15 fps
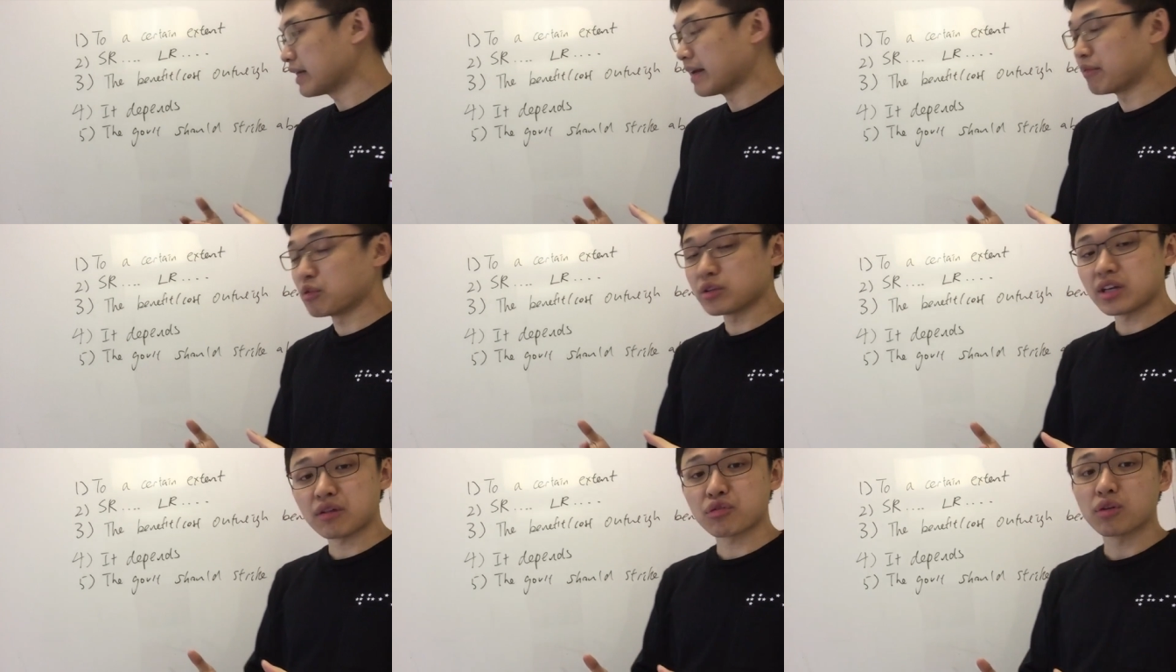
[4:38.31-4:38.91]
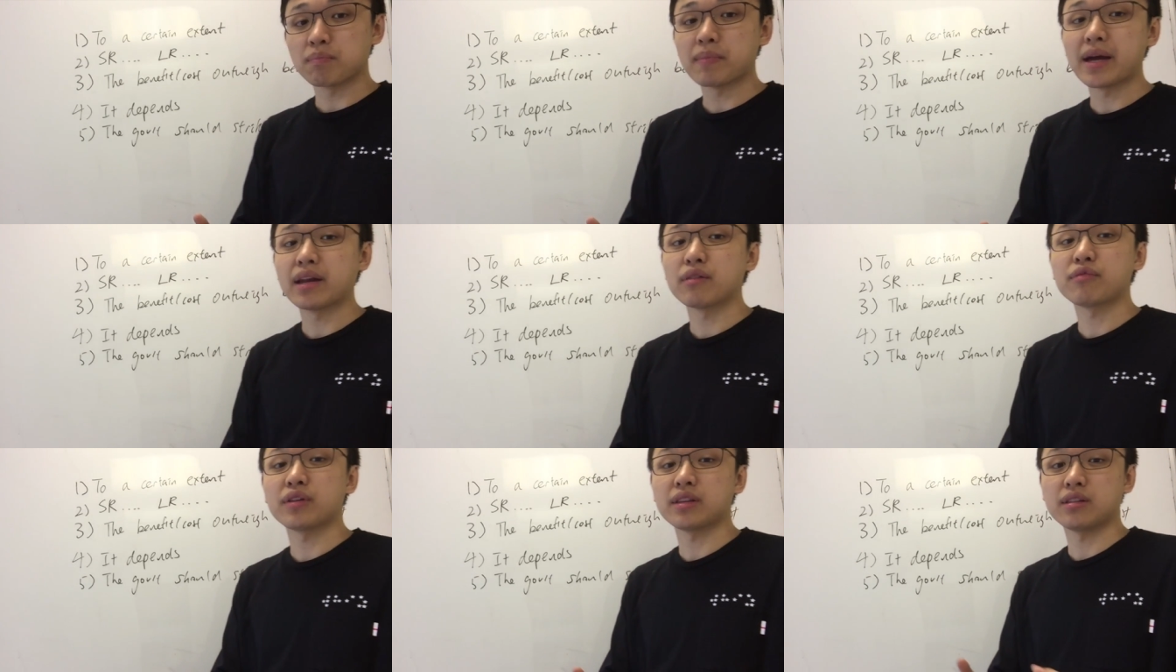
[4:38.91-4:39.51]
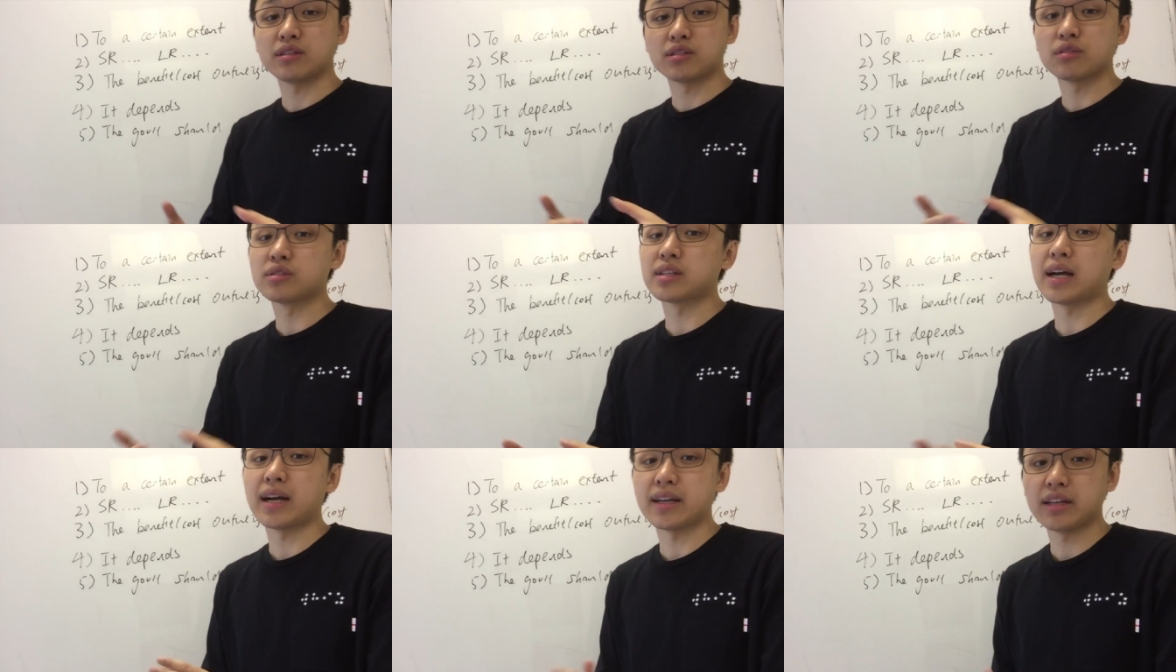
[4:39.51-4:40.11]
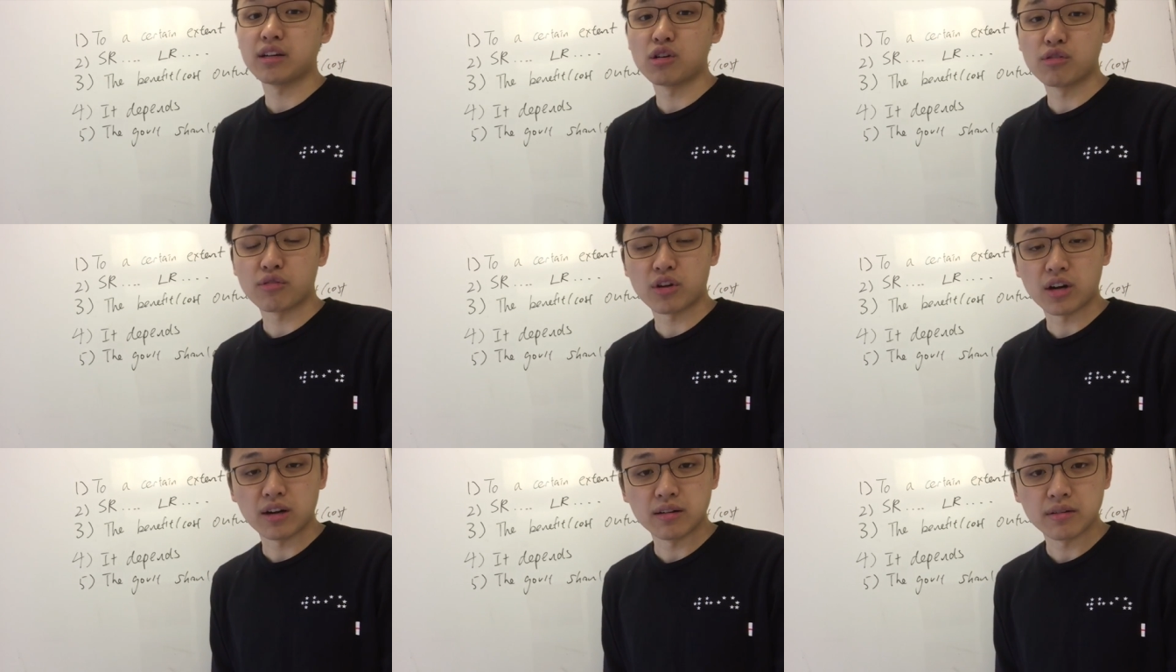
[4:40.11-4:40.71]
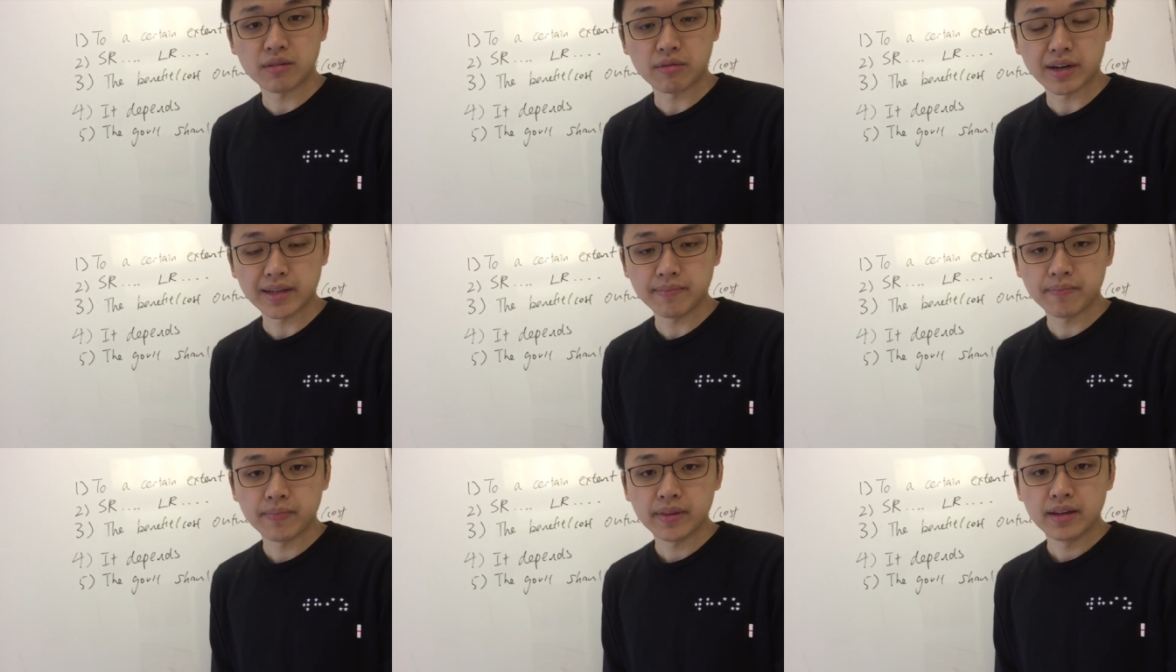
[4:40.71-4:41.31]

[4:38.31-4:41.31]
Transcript: and would therefore benefit the society overall, right?